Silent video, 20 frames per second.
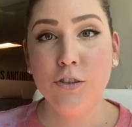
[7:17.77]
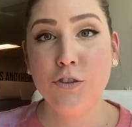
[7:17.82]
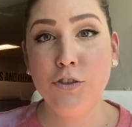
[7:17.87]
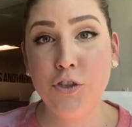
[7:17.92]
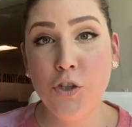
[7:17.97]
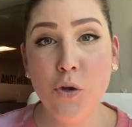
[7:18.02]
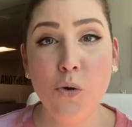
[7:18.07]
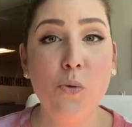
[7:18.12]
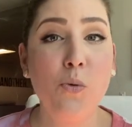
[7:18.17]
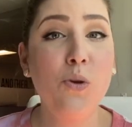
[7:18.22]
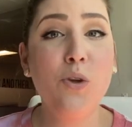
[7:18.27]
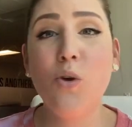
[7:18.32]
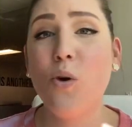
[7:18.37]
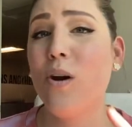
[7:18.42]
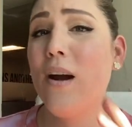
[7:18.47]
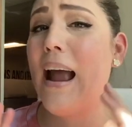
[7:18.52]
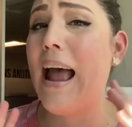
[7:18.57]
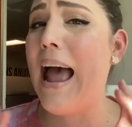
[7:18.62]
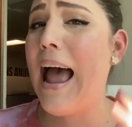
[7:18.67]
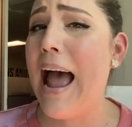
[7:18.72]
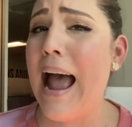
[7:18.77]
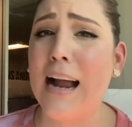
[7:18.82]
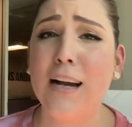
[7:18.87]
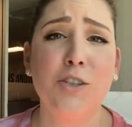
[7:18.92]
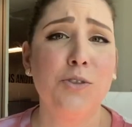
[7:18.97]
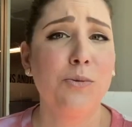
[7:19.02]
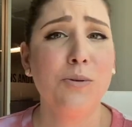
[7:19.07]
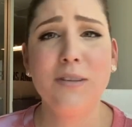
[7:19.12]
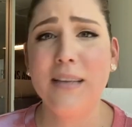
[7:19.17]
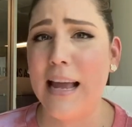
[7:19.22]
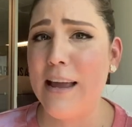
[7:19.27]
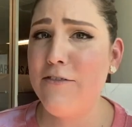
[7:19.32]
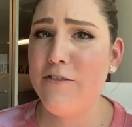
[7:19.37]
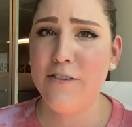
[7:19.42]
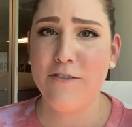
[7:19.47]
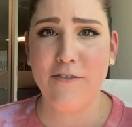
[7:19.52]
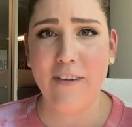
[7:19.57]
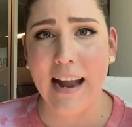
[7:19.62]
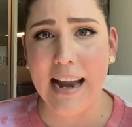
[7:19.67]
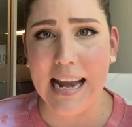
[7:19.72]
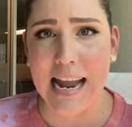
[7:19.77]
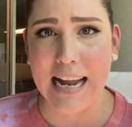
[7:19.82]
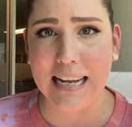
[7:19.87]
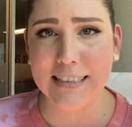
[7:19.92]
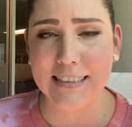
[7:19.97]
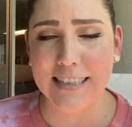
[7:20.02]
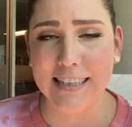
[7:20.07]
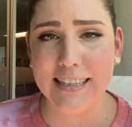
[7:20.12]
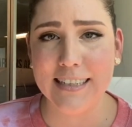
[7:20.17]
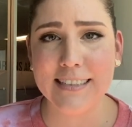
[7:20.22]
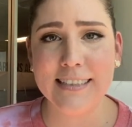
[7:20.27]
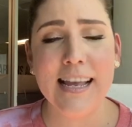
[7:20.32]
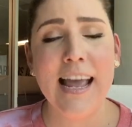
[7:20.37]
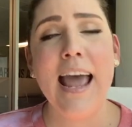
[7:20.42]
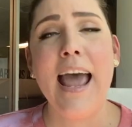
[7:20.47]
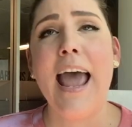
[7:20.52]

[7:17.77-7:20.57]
to your actual life and finances